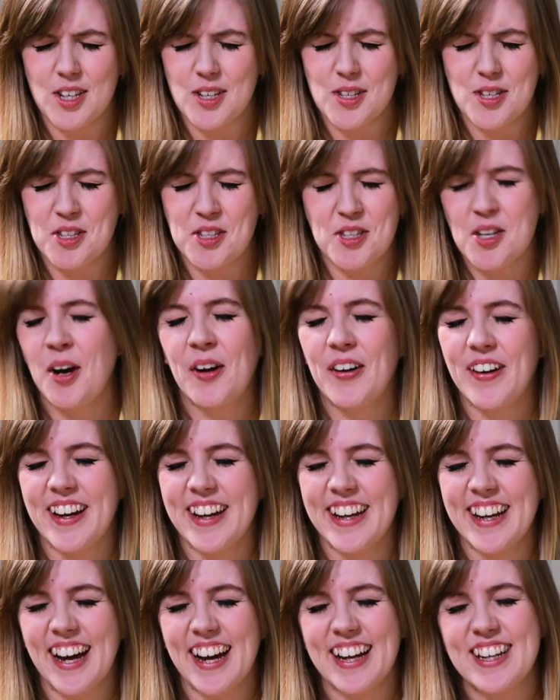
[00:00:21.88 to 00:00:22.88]

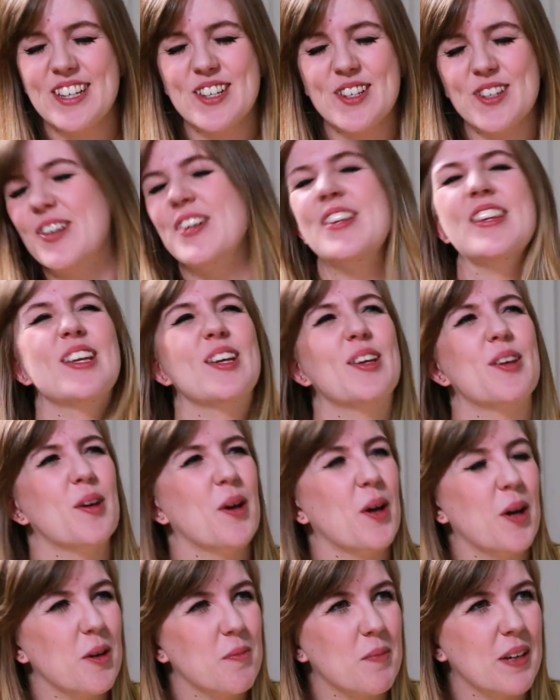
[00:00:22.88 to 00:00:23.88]
Sorry, I don't think you
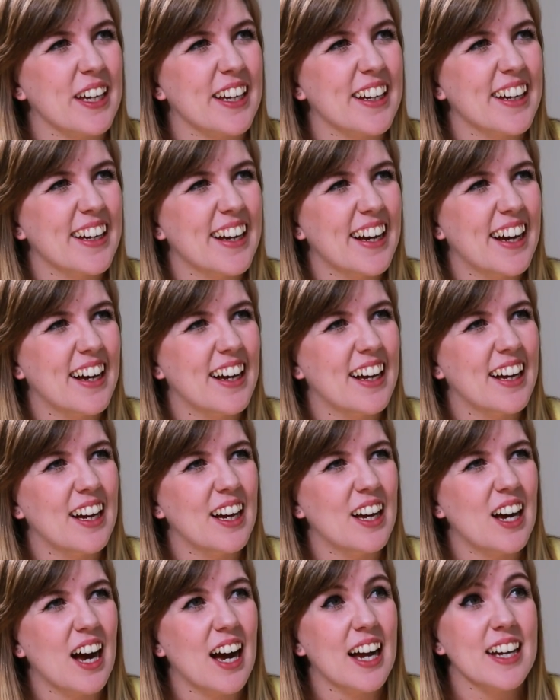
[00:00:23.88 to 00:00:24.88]
heard me. Uh,
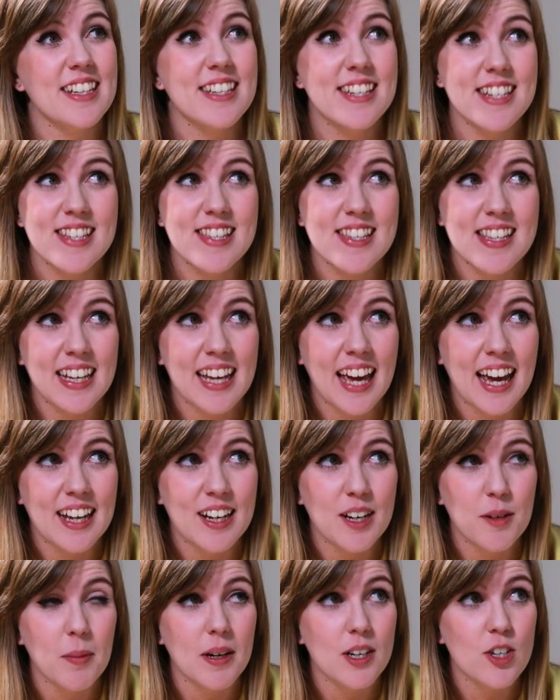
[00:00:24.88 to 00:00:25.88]
I
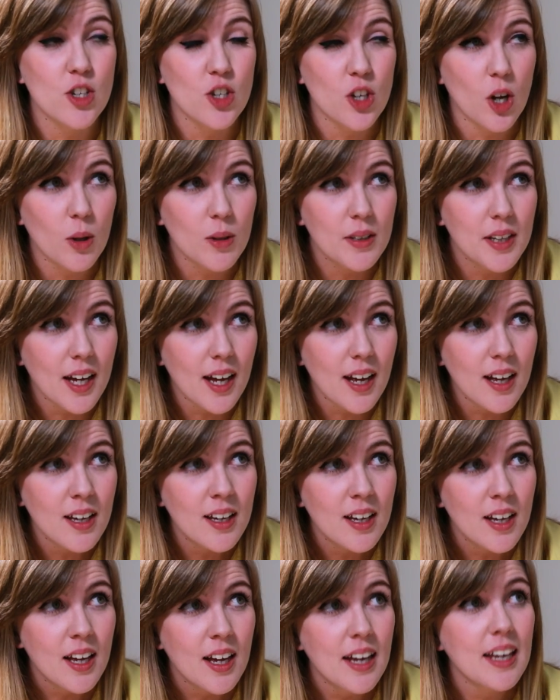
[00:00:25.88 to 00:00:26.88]
dislocated my shoulder.
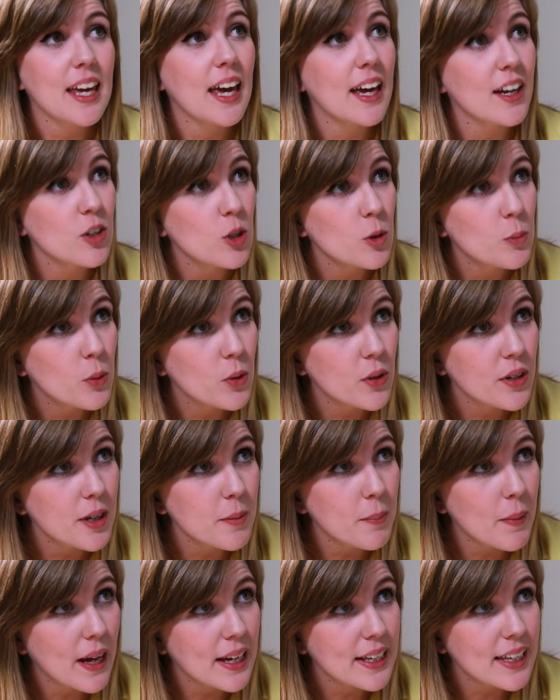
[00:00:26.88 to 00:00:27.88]
Can you put
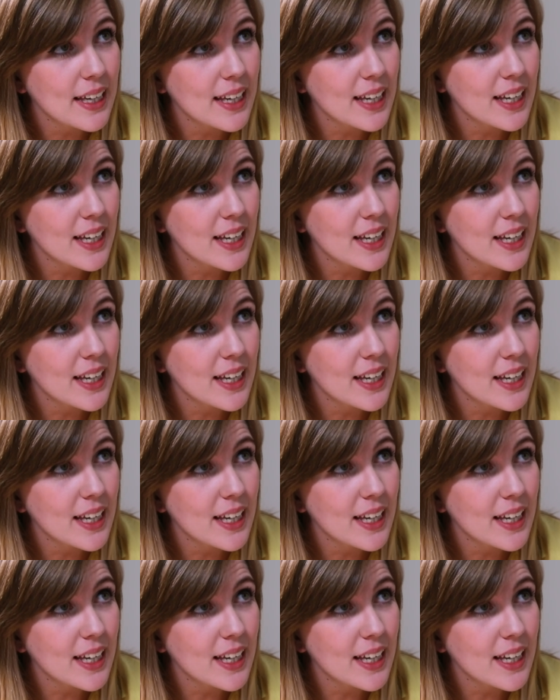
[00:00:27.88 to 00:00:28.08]
it back